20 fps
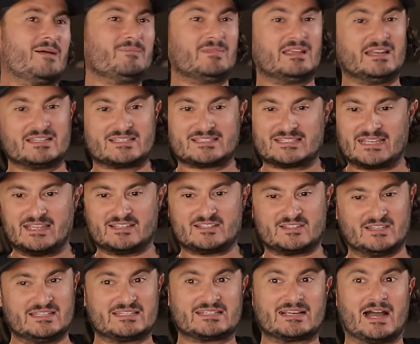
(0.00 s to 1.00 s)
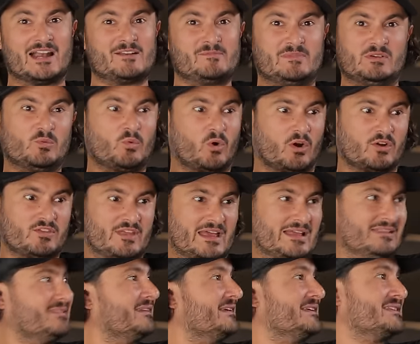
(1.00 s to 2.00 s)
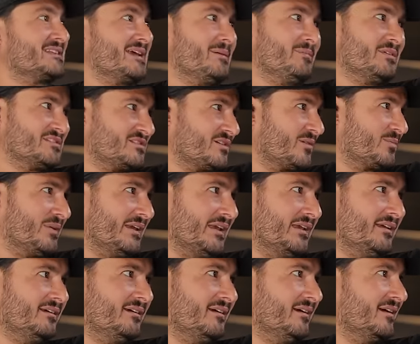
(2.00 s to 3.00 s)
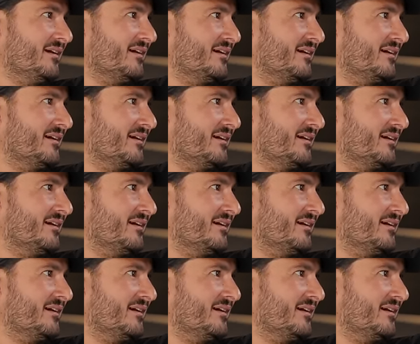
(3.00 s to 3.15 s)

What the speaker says: I'm going to say it's got to be worth at least MSRP.